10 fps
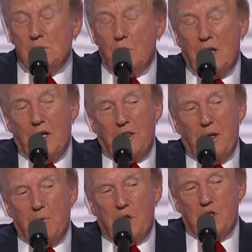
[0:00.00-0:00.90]
We got
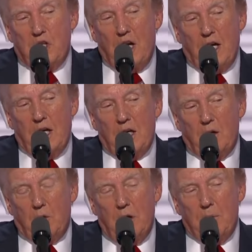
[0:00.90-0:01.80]
them to sign an
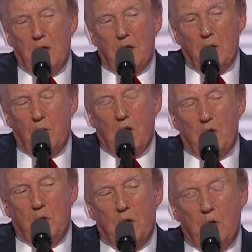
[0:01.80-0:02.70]
agreement, agree
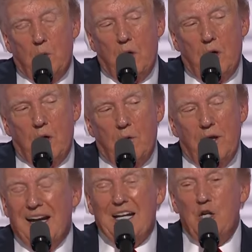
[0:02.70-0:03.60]
to it, where
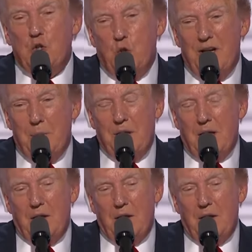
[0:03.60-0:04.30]
they're not going to sue anybody.